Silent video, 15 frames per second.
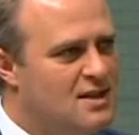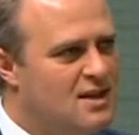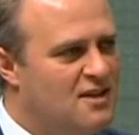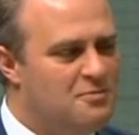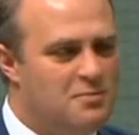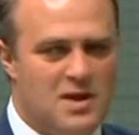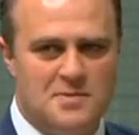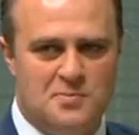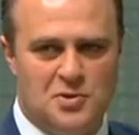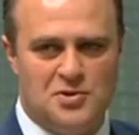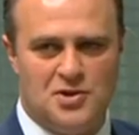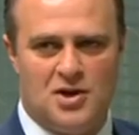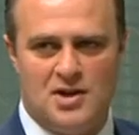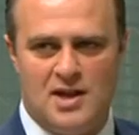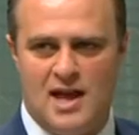If people
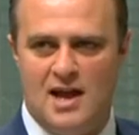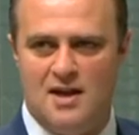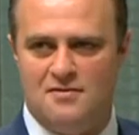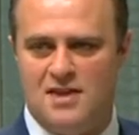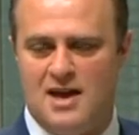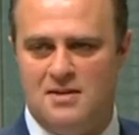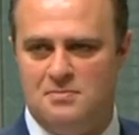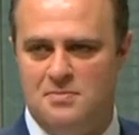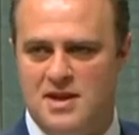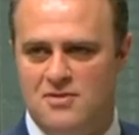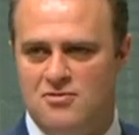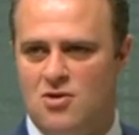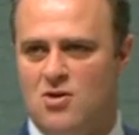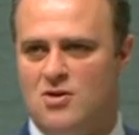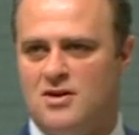don't have that
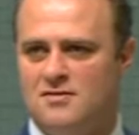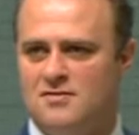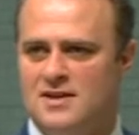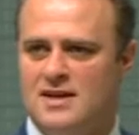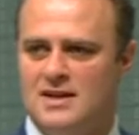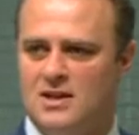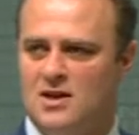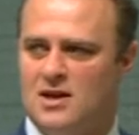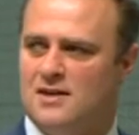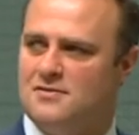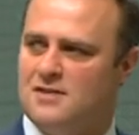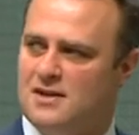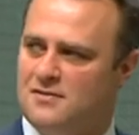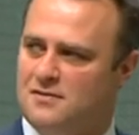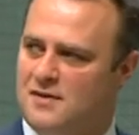bedrock of their life,
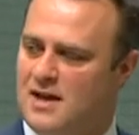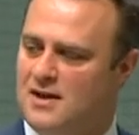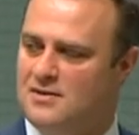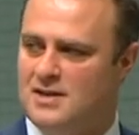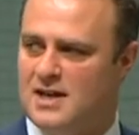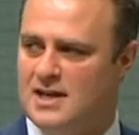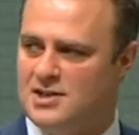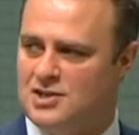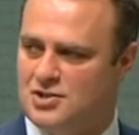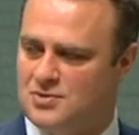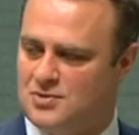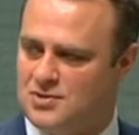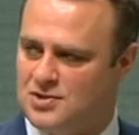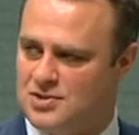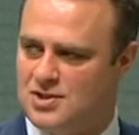that
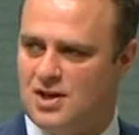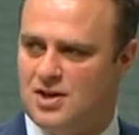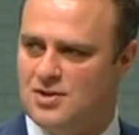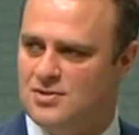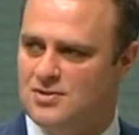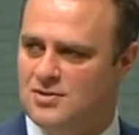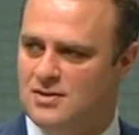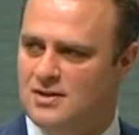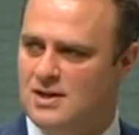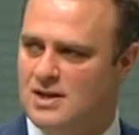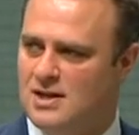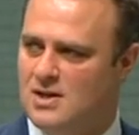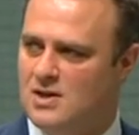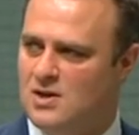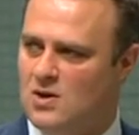foundational stone
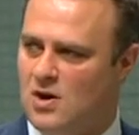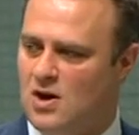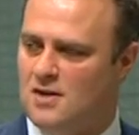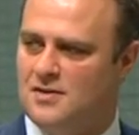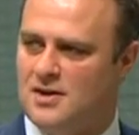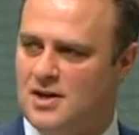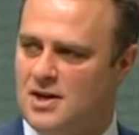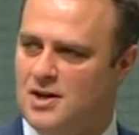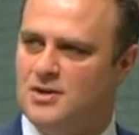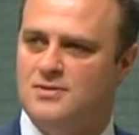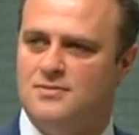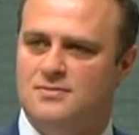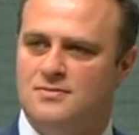of a home,